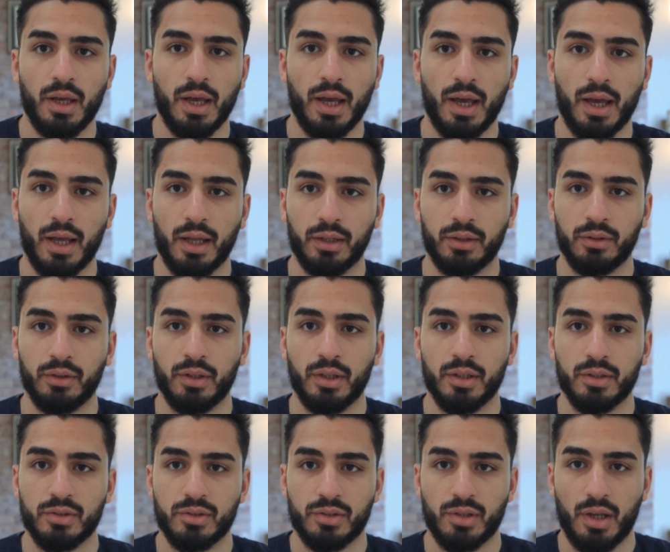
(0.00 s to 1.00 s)
and
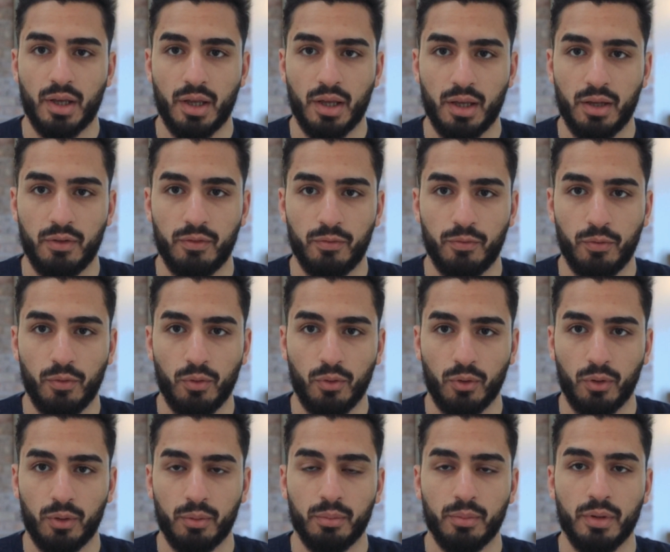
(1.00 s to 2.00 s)
it's a
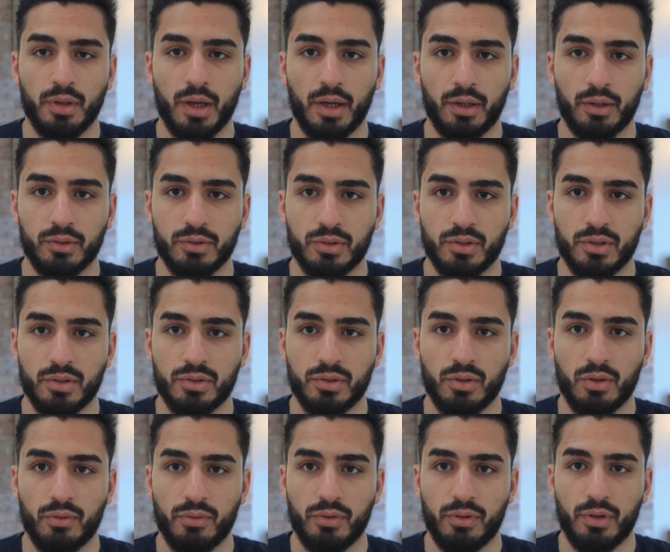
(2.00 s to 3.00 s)
form that consists
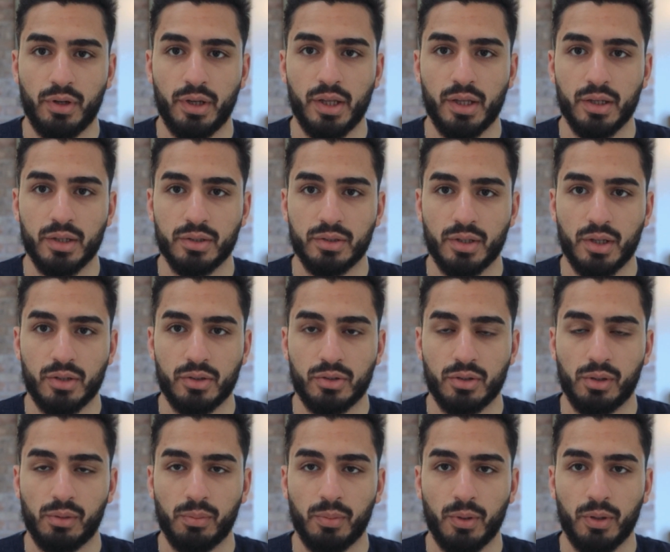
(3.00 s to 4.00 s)
of 3
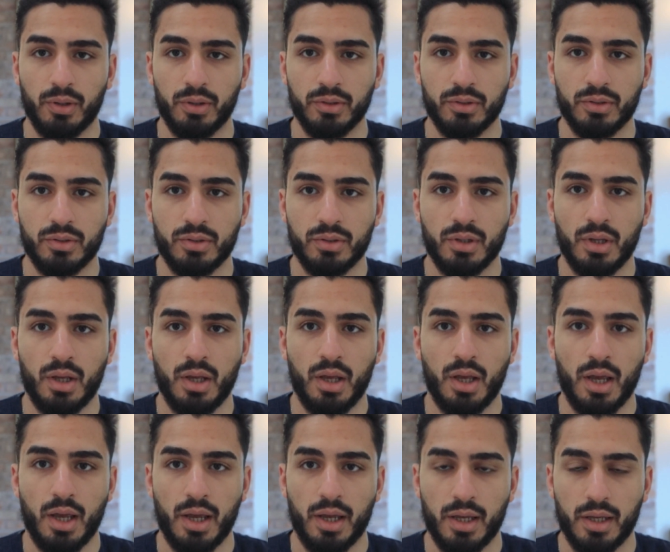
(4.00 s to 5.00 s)
essential parts.
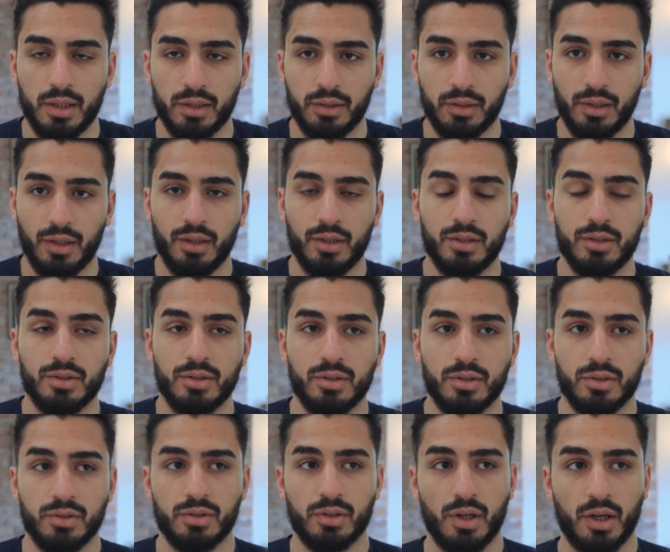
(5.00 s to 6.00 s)
It is
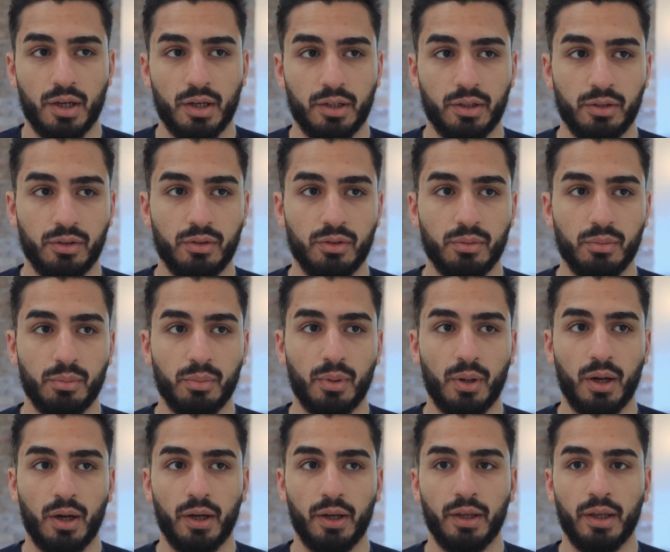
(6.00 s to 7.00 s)
signed
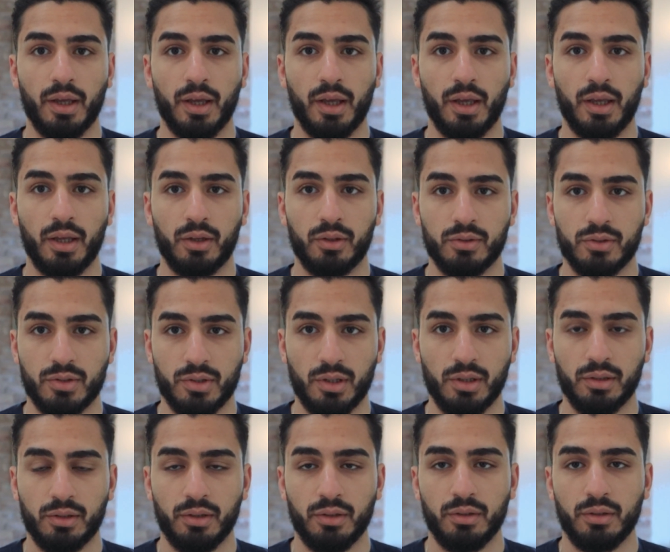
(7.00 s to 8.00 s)
by a
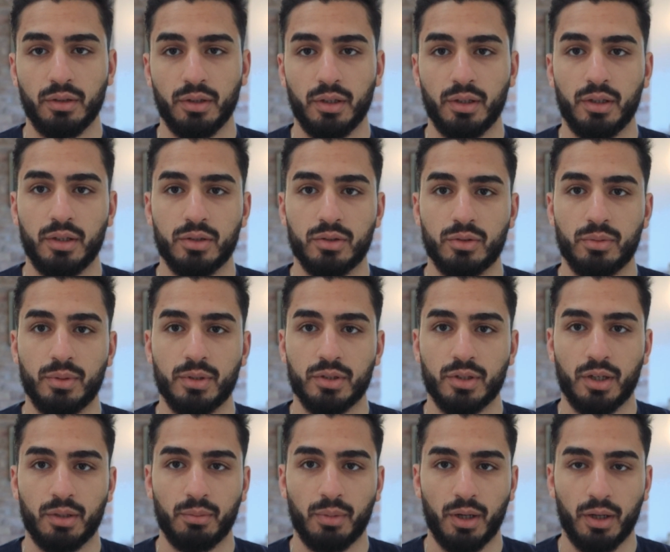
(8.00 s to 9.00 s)
consultant. It needs to be
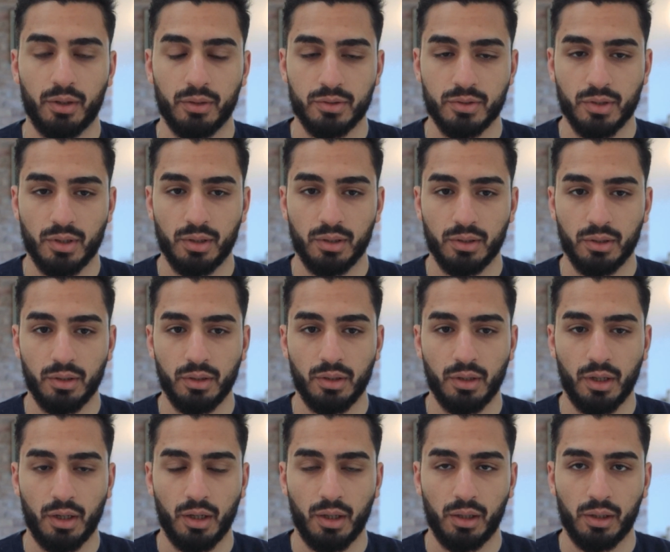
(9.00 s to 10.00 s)
signed by a consultant,
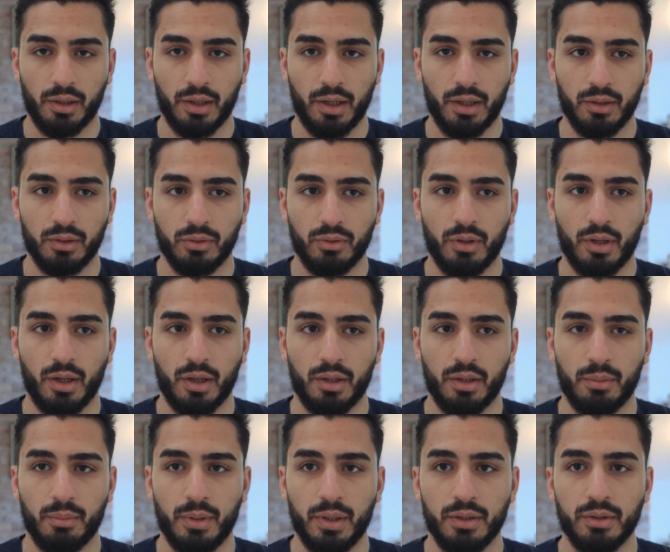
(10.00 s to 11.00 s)
and I'll get into that
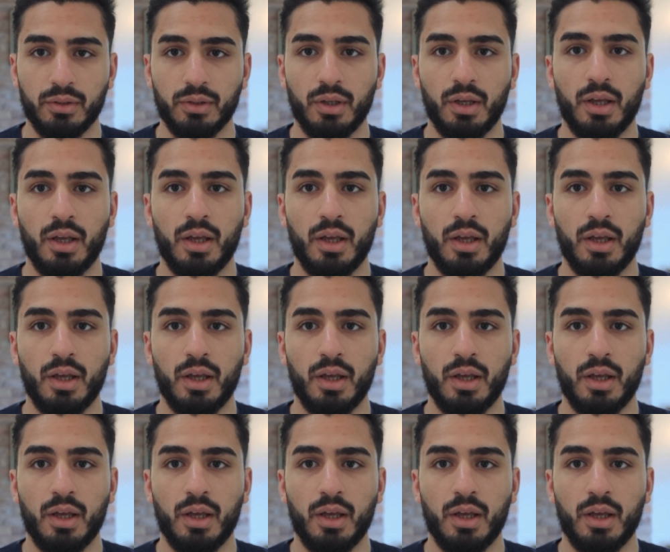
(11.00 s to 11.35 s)
in a bit.